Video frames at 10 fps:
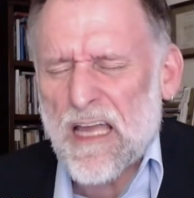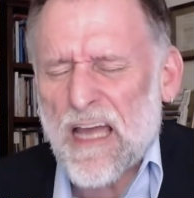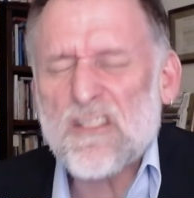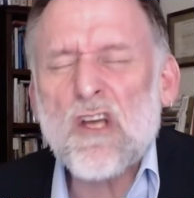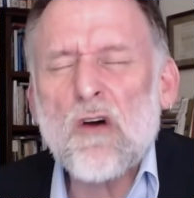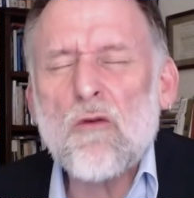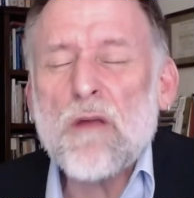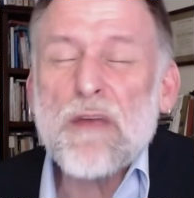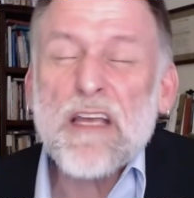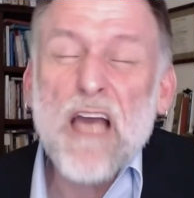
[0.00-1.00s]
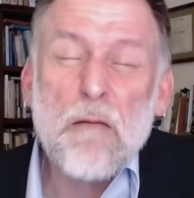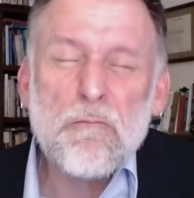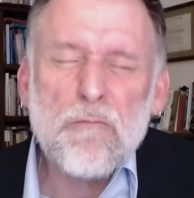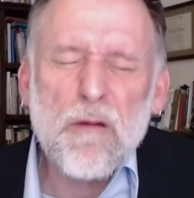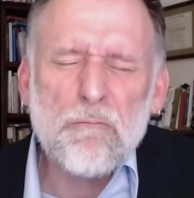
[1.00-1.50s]
And so we
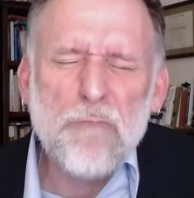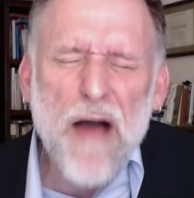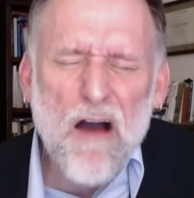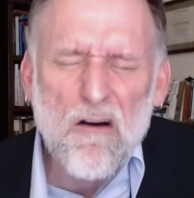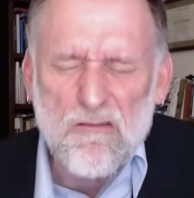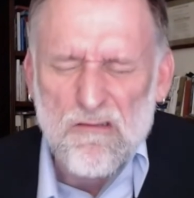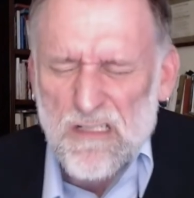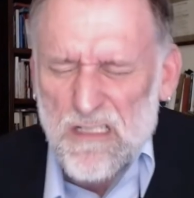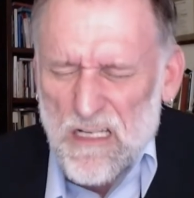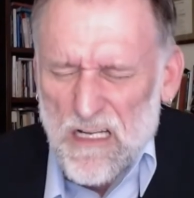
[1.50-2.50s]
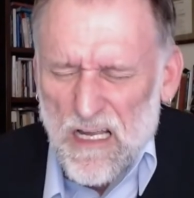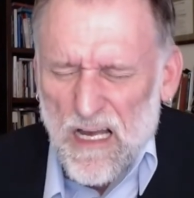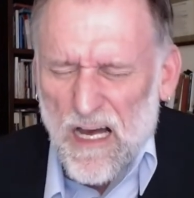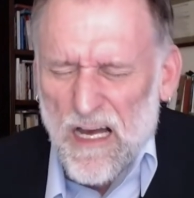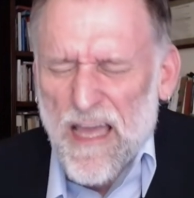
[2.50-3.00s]
become bound
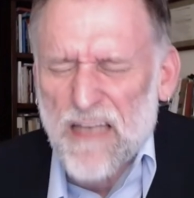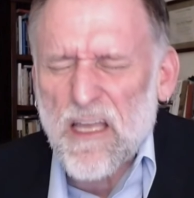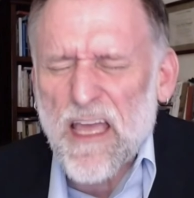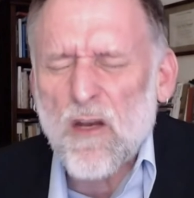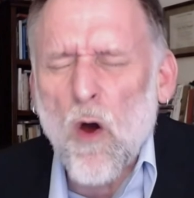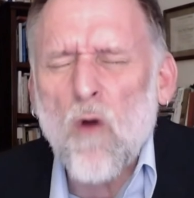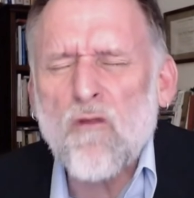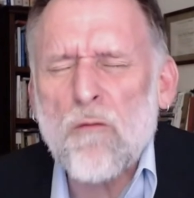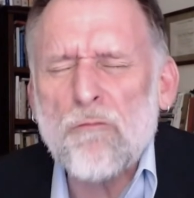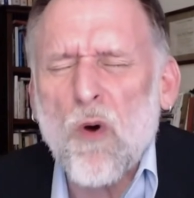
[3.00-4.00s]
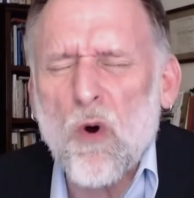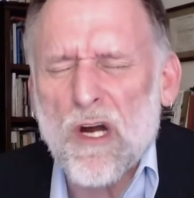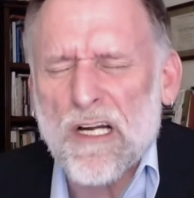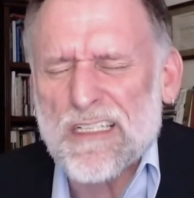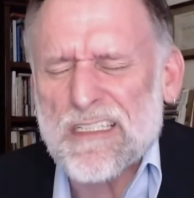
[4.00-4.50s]
uh, and, and
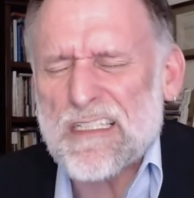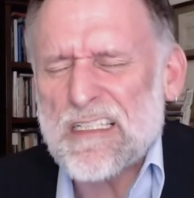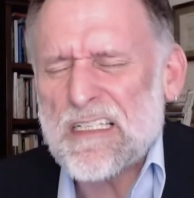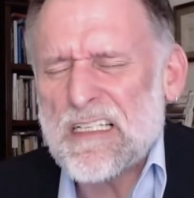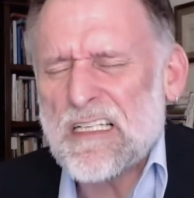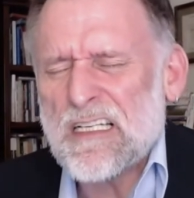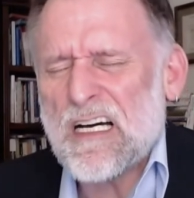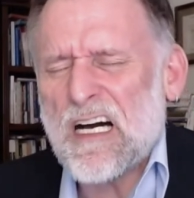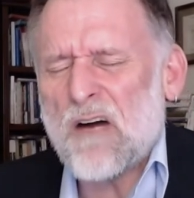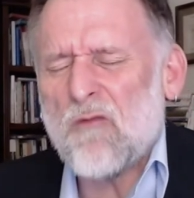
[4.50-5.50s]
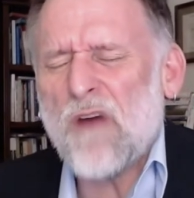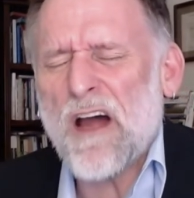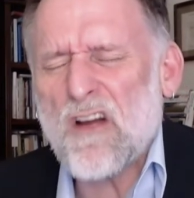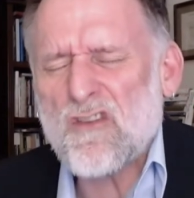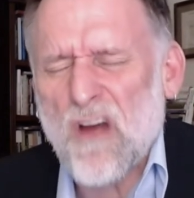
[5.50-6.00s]
overborne uh,
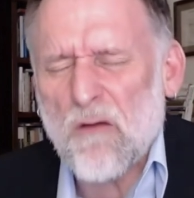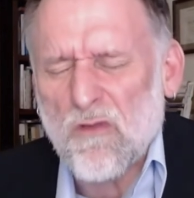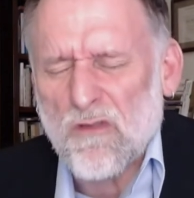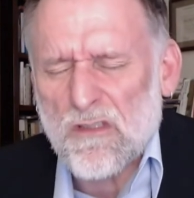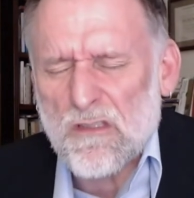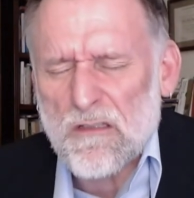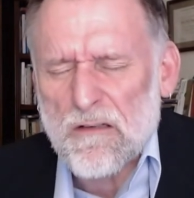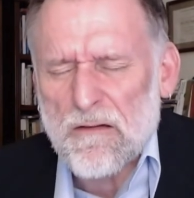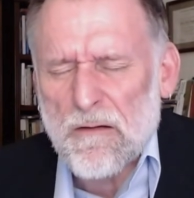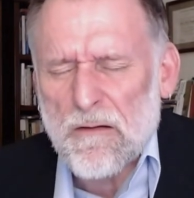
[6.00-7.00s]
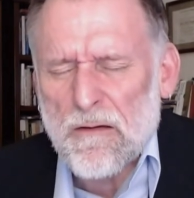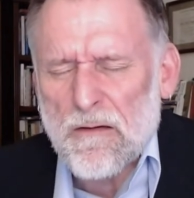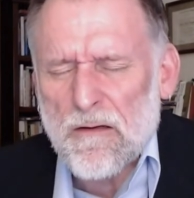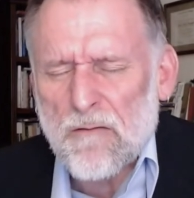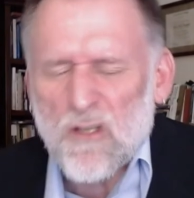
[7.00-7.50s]
by our troubles.
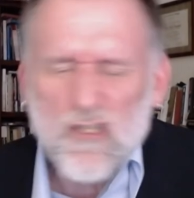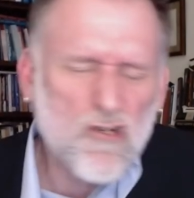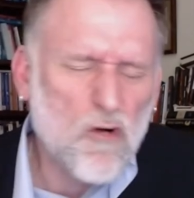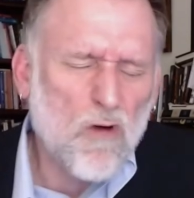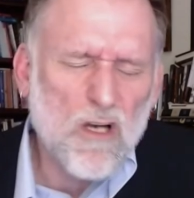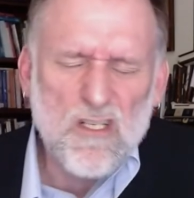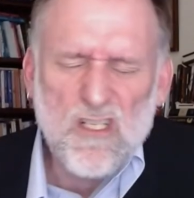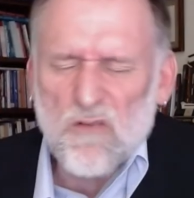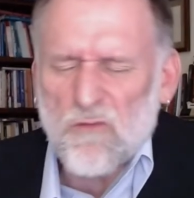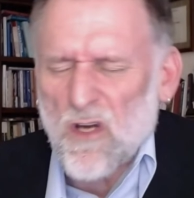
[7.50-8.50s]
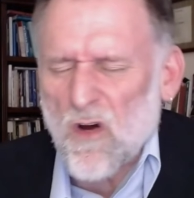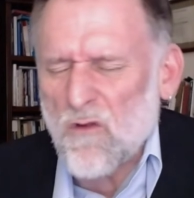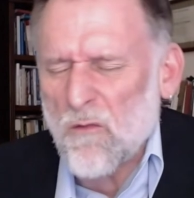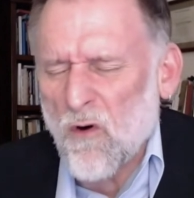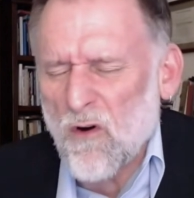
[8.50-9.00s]
But you don't want us to be
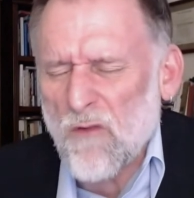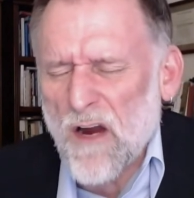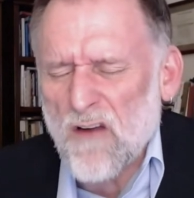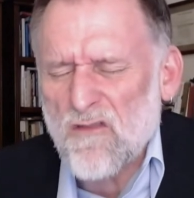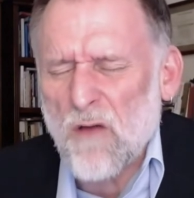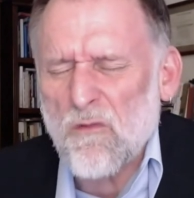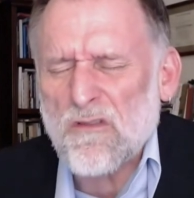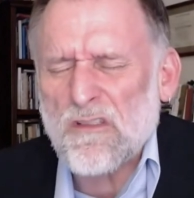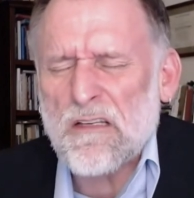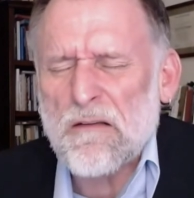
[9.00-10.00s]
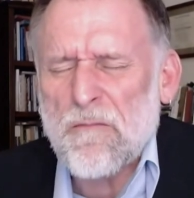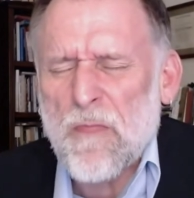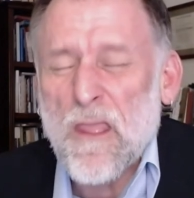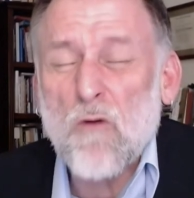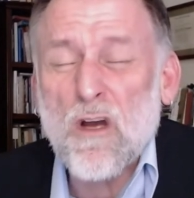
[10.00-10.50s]
overborne by our troubles.
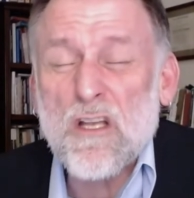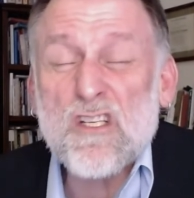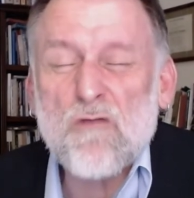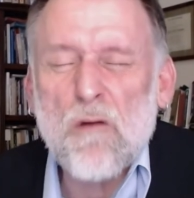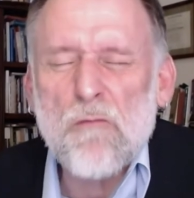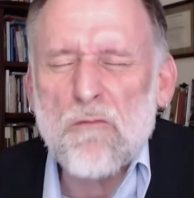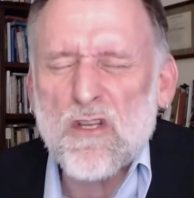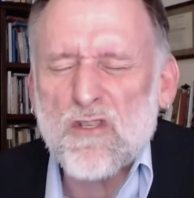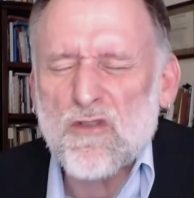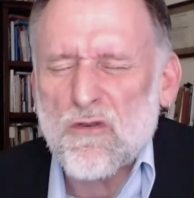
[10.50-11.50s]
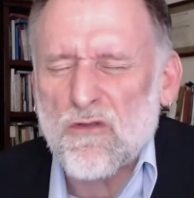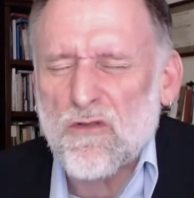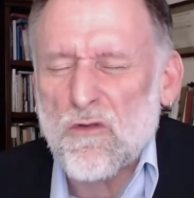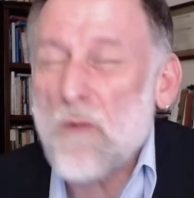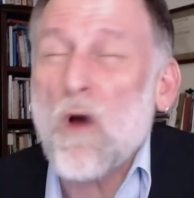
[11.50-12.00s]
You want us to remember the
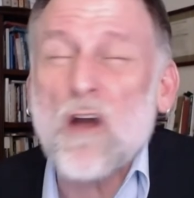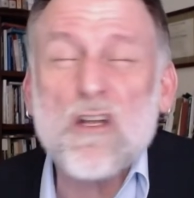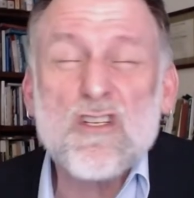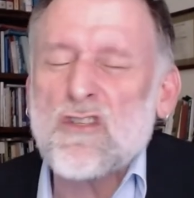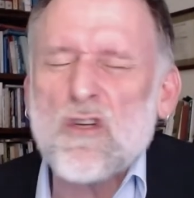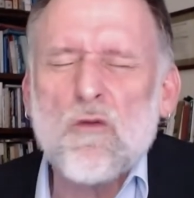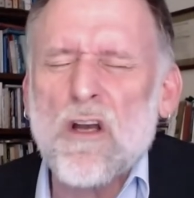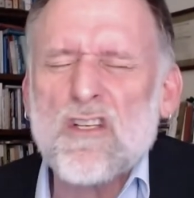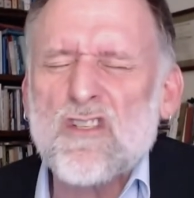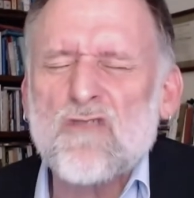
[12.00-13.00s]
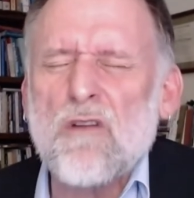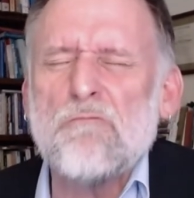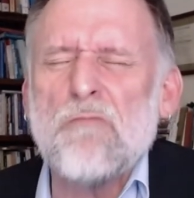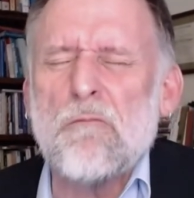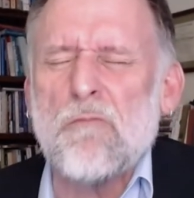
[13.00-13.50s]
truth. You want us, you want us to
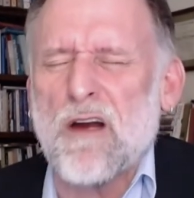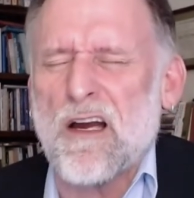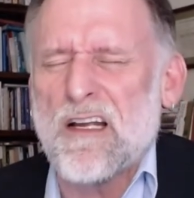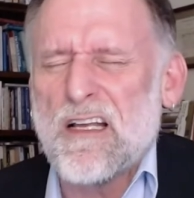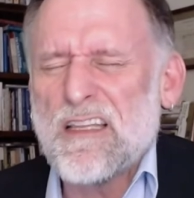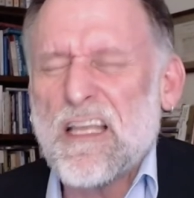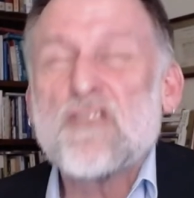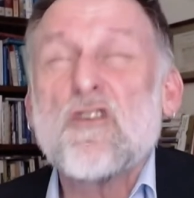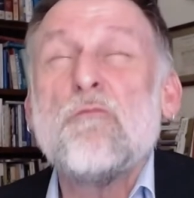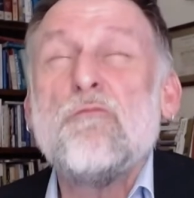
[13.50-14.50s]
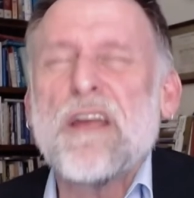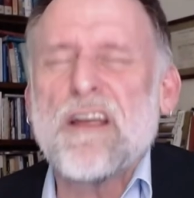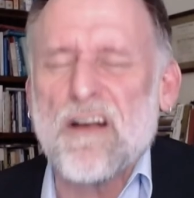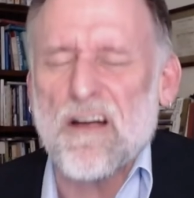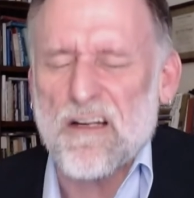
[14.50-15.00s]
remember that you're
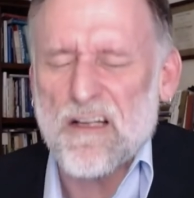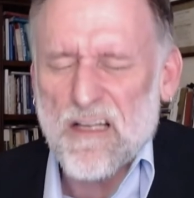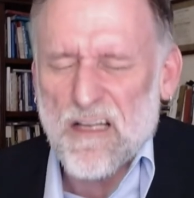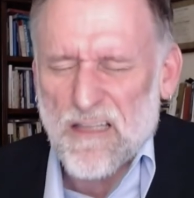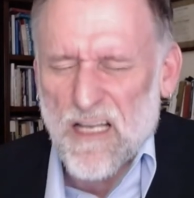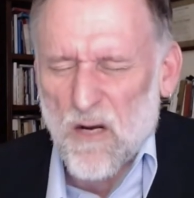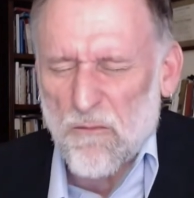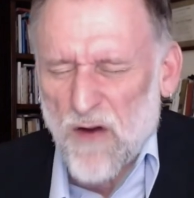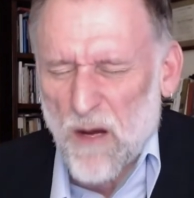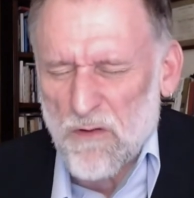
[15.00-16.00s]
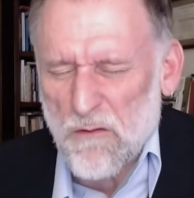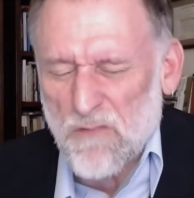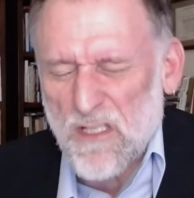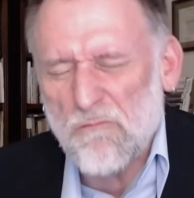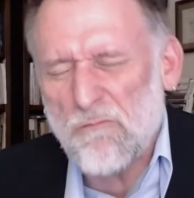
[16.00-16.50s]
bigger than our
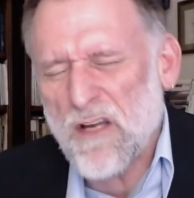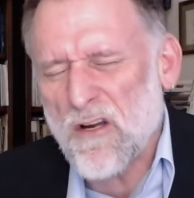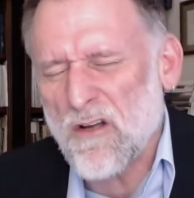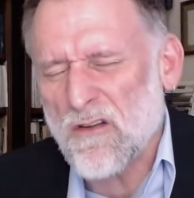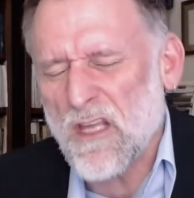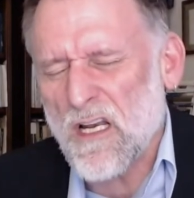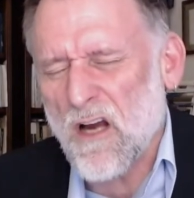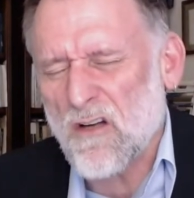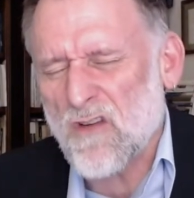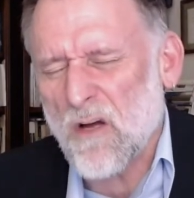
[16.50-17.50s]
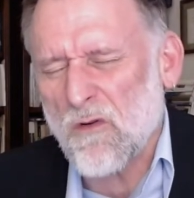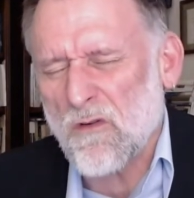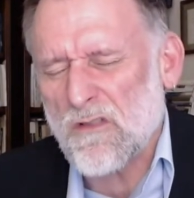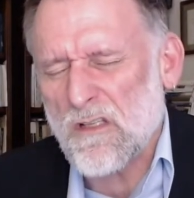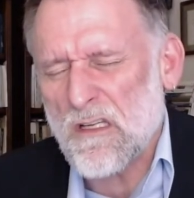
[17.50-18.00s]
problems and bigger than our
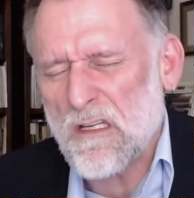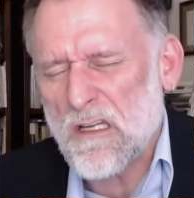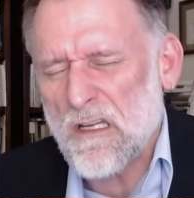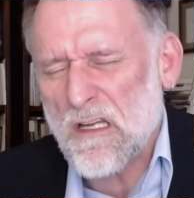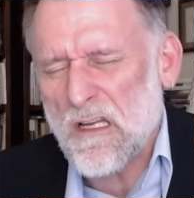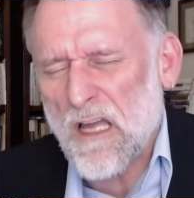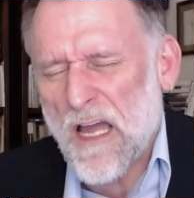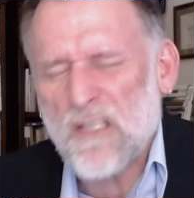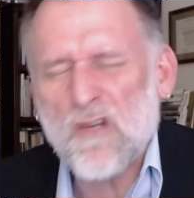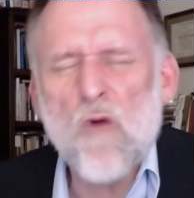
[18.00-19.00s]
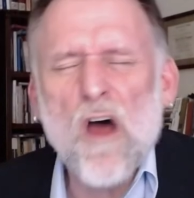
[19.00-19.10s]
troubles and to